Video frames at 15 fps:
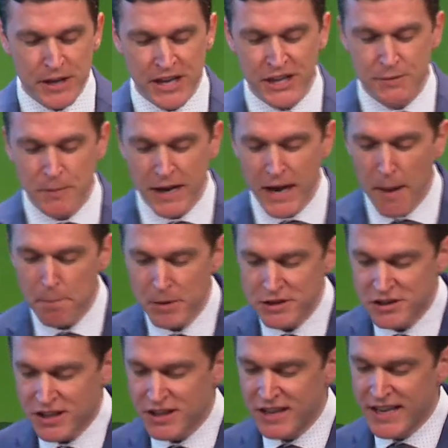kids may not be
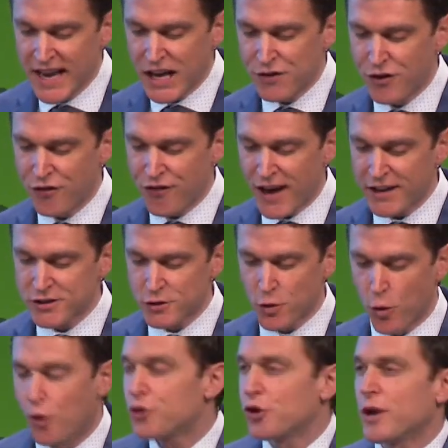seeing the negative effects
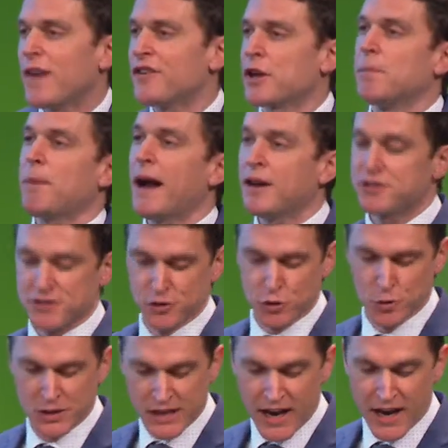or don't have a comparison
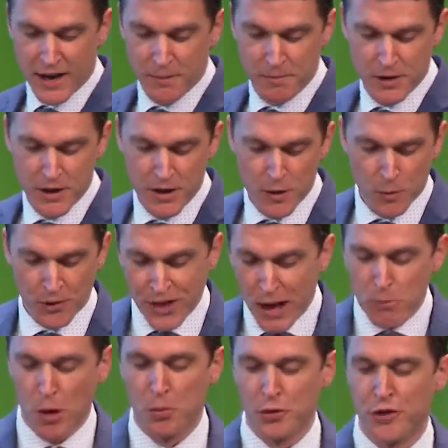to a time
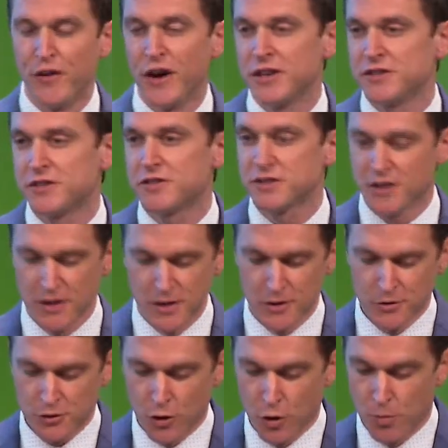without mobile devices.
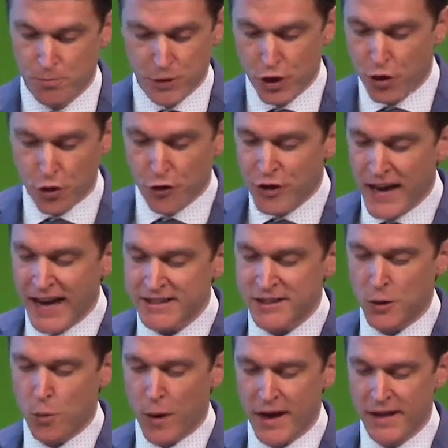So, you know, they're reacting
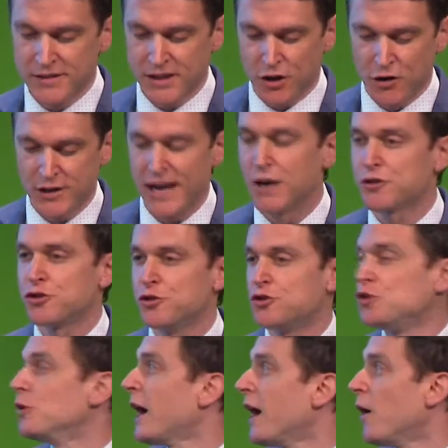in ways that are counter
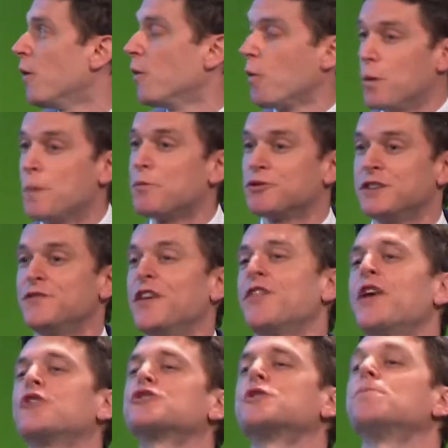to how we perceive that
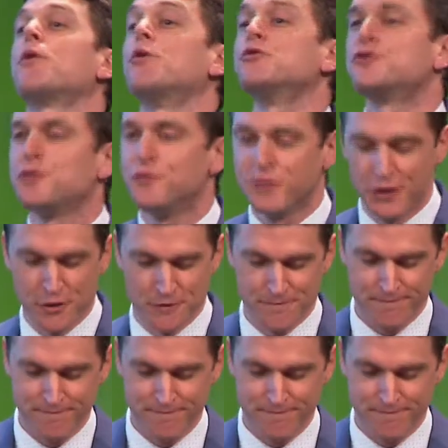they are supposed to feel.